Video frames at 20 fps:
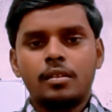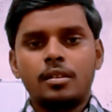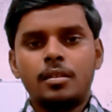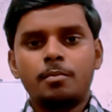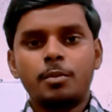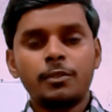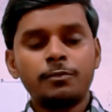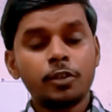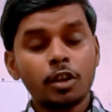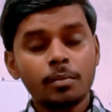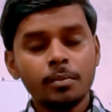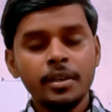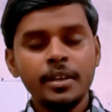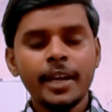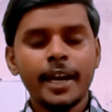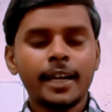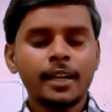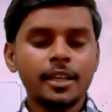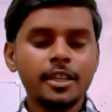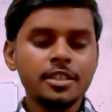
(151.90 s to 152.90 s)
But for me
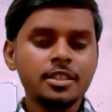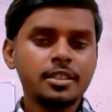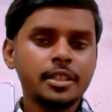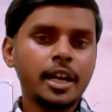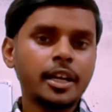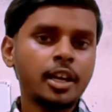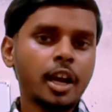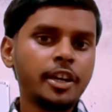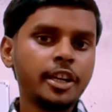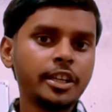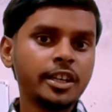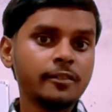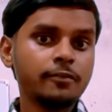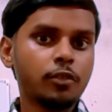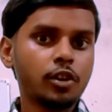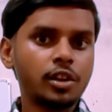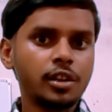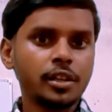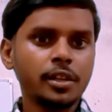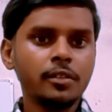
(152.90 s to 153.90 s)
at least, that
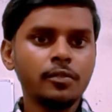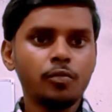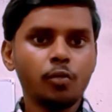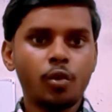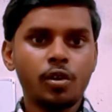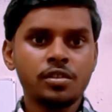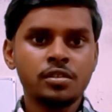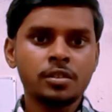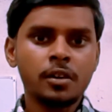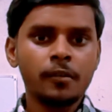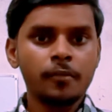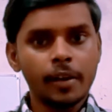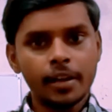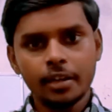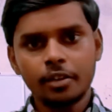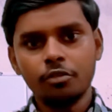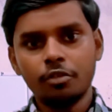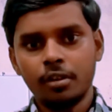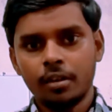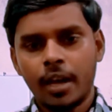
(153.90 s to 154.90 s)
114 was a very
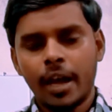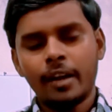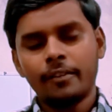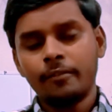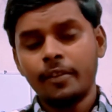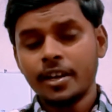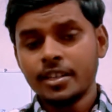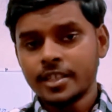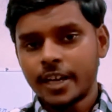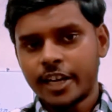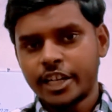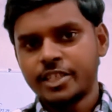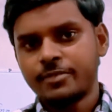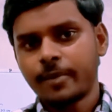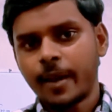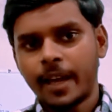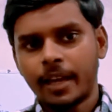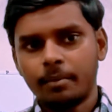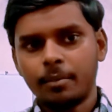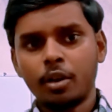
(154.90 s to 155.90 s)
good and very
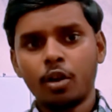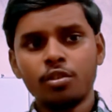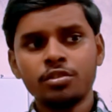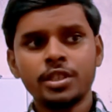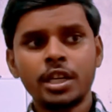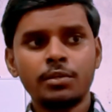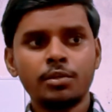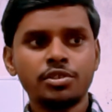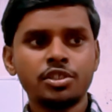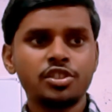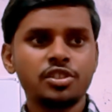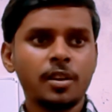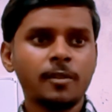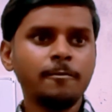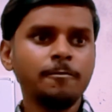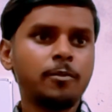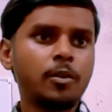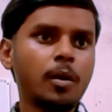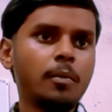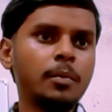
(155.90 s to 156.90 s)
satisfying, because that was a
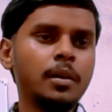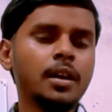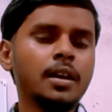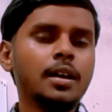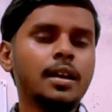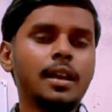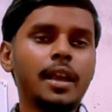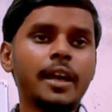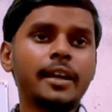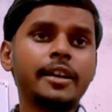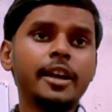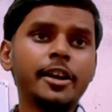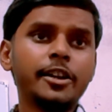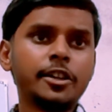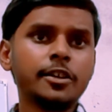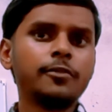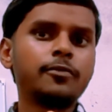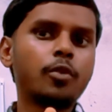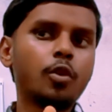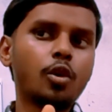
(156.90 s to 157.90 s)
jump from like
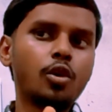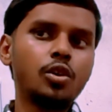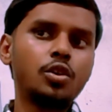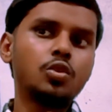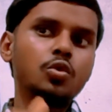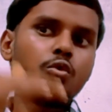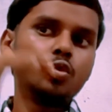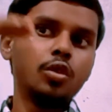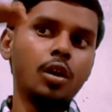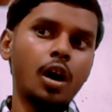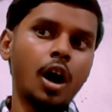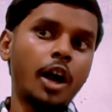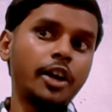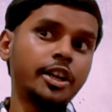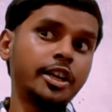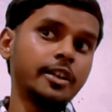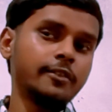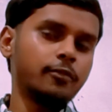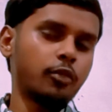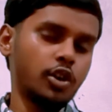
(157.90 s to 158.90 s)
84 to
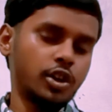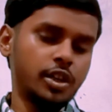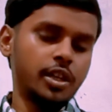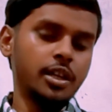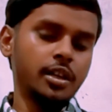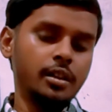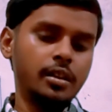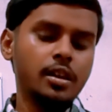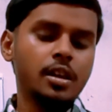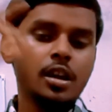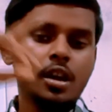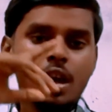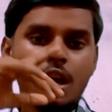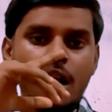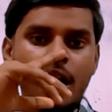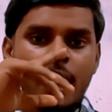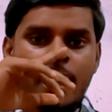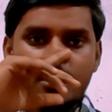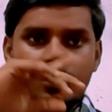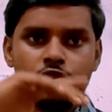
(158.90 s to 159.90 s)
114.
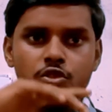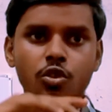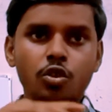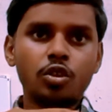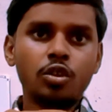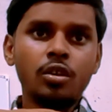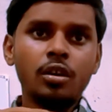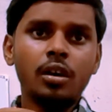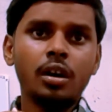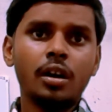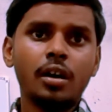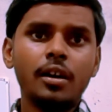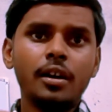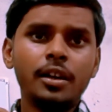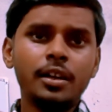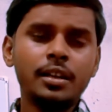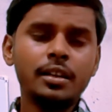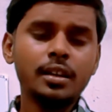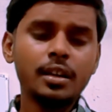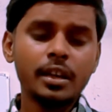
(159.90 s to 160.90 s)
And so
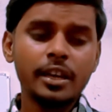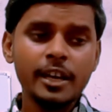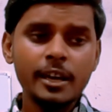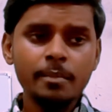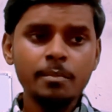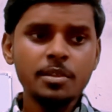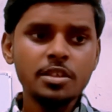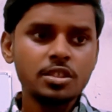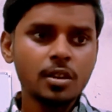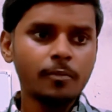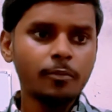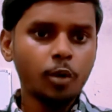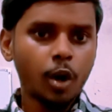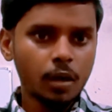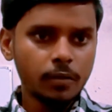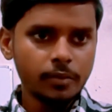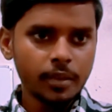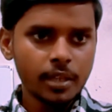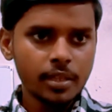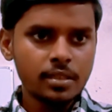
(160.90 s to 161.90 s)
it gave me some
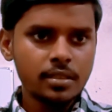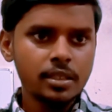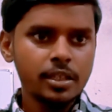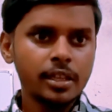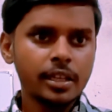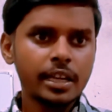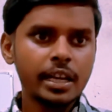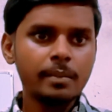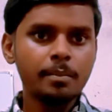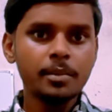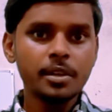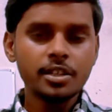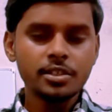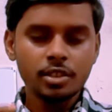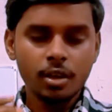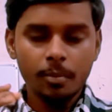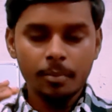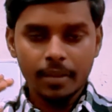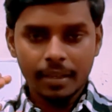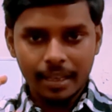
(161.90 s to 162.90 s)
confidence, it gave me
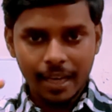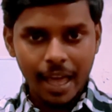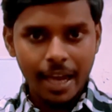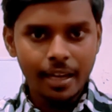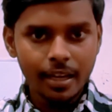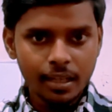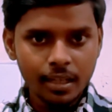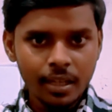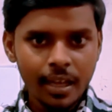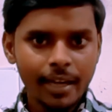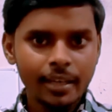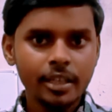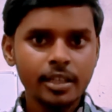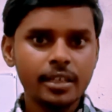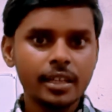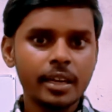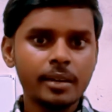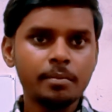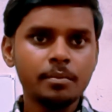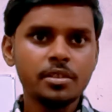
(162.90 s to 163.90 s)
some clarity, and it
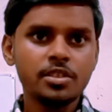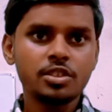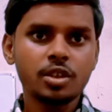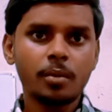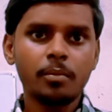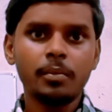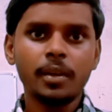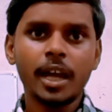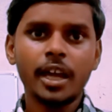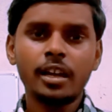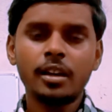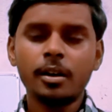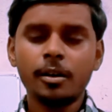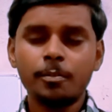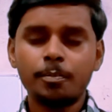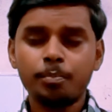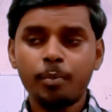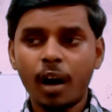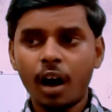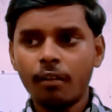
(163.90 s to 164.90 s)
gave me some like a
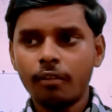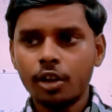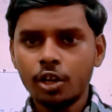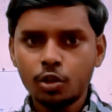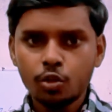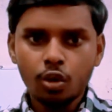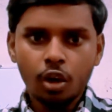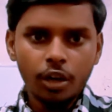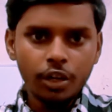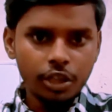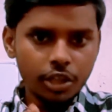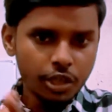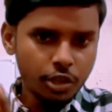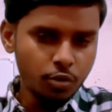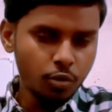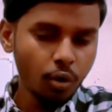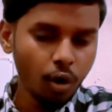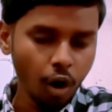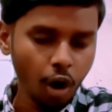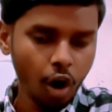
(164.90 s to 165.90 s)
power to
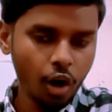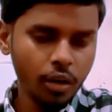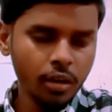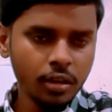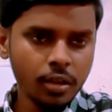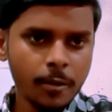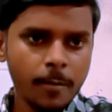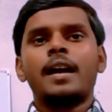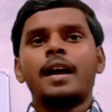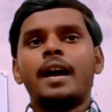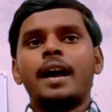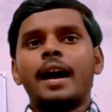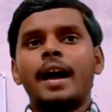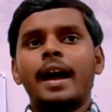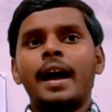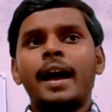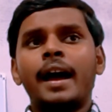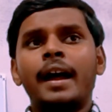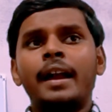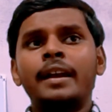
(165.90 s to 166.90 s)
continue on.
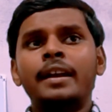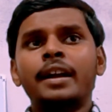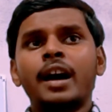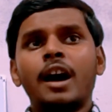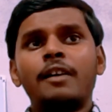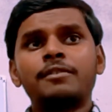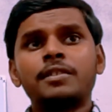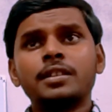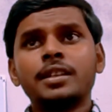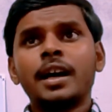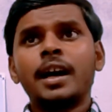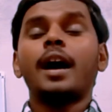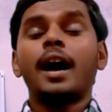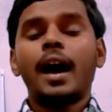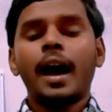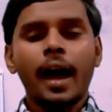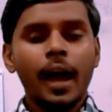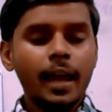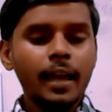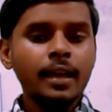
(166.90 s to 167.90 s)
And after that
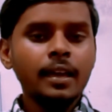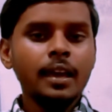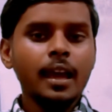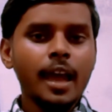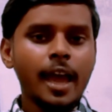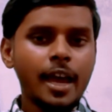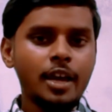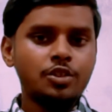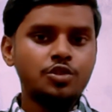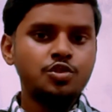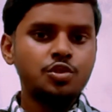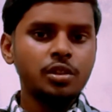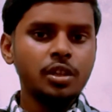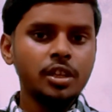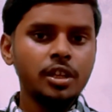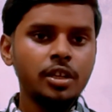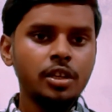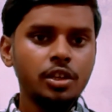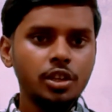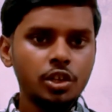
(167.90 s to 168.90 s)
I
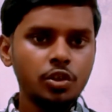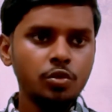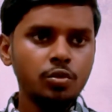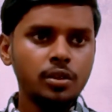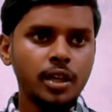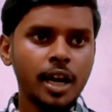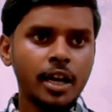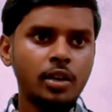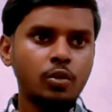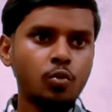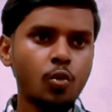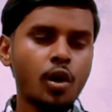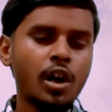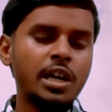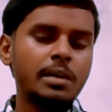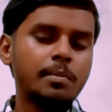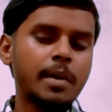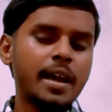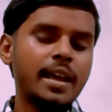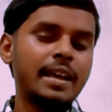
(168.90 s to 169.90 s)
actually knew that
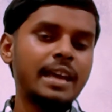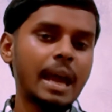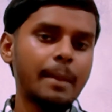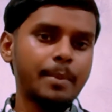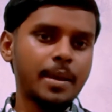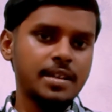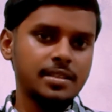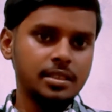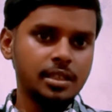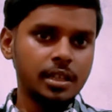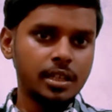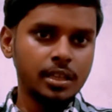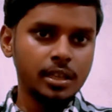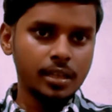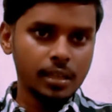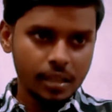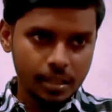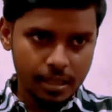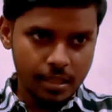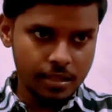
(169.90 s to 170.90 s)
what my
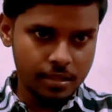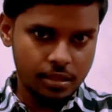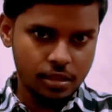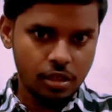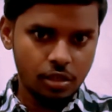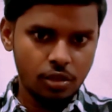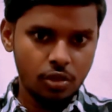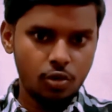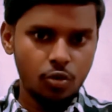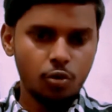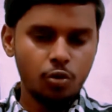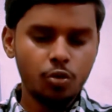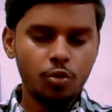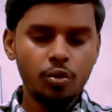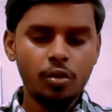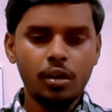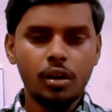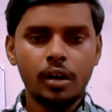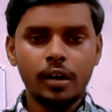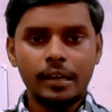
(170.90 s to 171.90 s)
capacity is
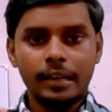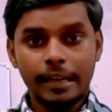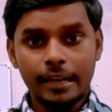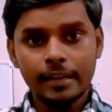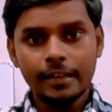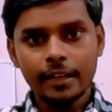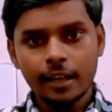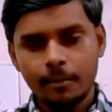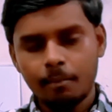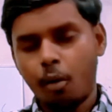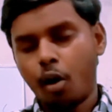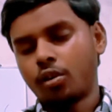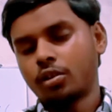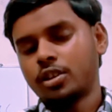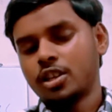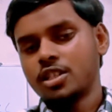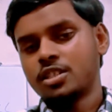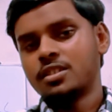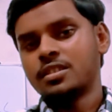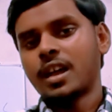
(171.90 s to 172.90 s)
to get in mock
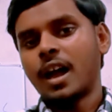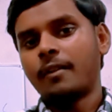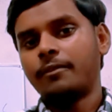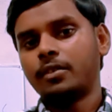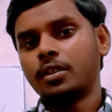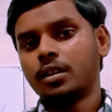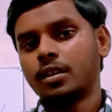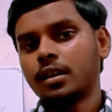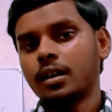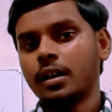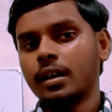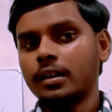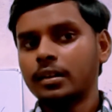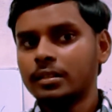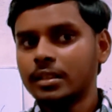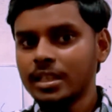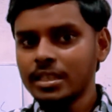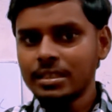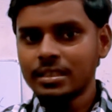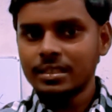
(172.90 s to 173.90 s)
tests after
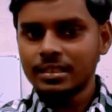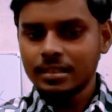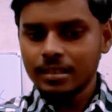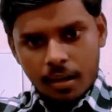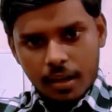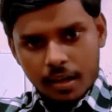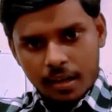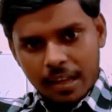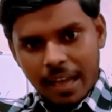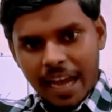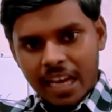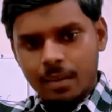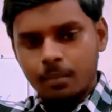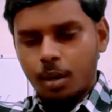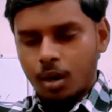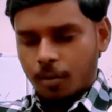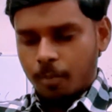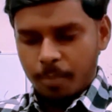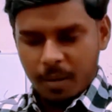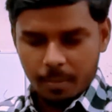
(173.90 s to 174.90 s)
this caliber
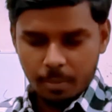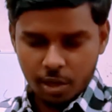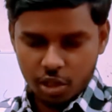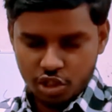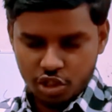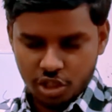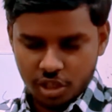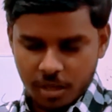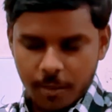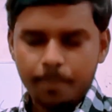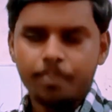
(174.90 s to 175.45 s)
of preparation.